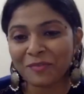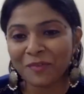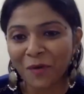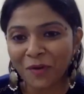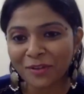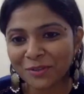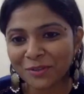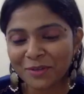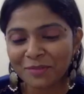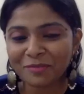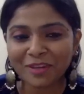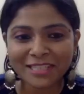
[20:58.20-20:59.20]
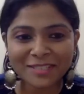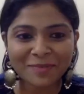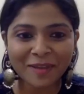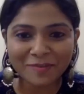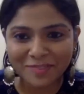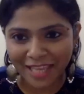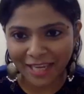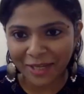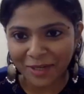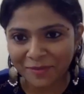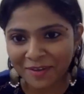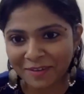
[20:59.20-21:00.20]
float through the first wave,
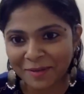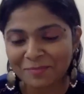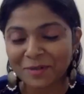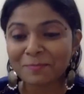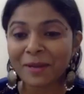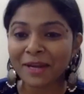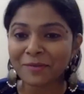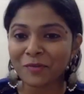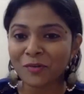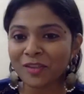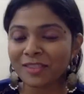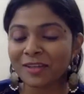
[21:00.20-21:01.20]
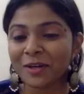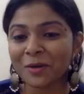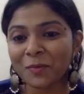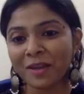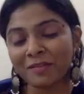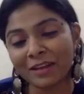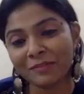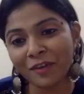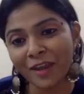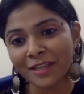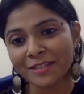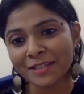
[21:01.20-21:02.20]
second wave, and prepare for the third wave. In
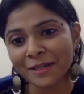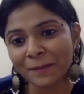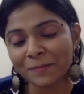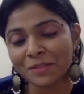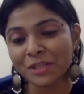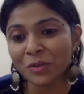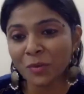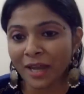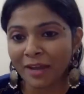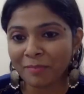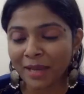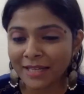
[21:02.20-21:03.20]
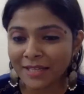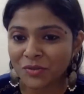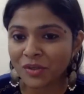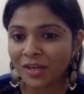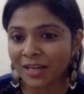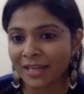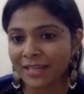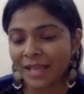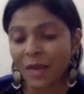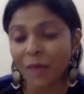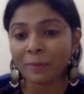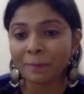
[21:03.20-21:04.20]
fact, so you have made us realize
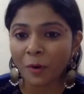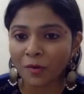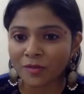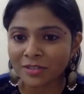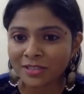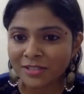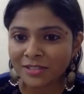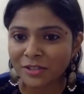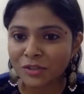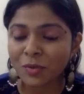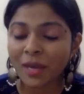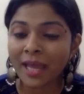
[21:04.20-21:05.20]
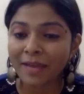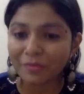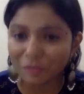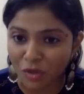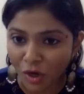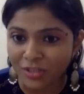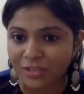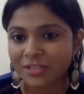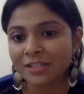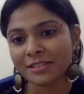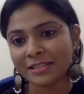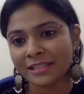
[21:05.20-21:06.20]
important is it to have
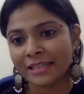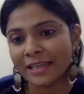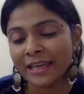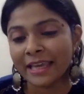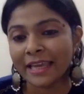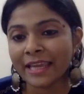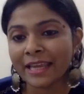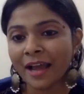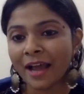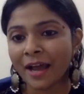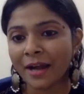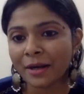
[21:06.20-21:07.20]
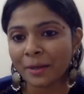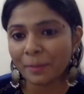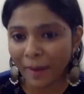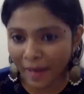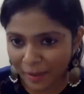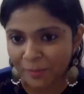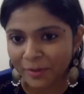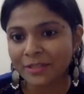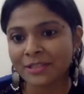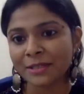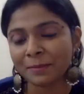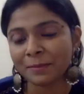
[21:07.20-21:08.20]
doctors in our
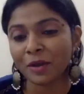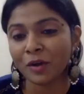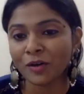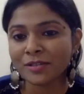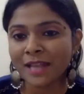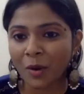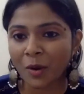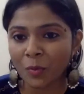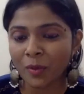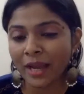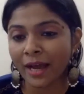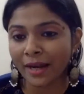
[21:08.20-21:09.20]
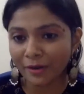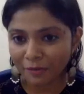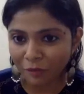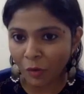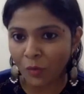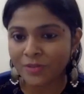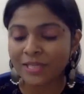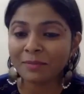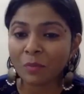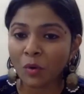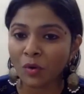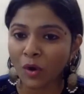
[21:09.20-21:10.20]
parliament, because now we are
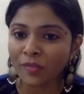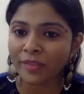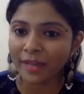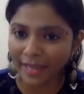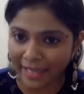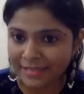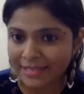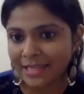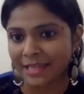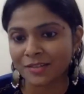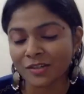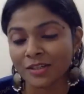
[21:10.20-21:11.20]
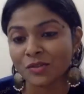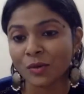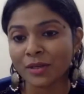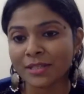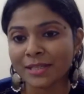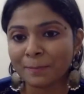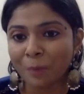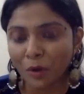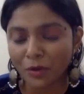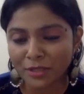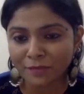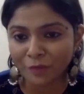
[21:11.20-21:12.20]
focusing more on the health sector. So it is
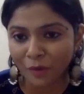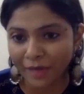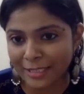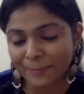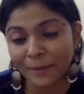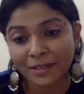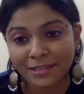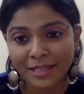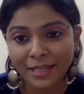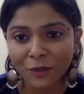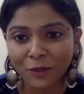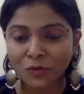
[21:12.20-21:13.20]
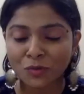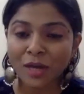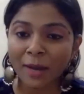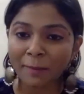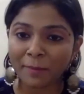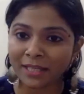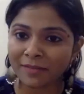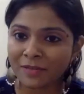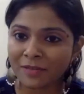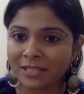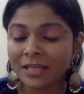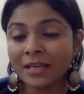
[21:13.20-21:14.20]
important for experts like you to come and give
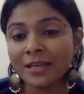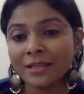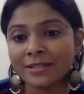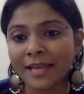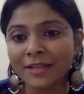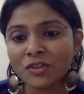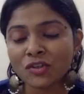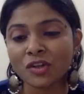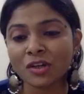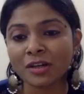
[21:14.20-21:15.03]
us such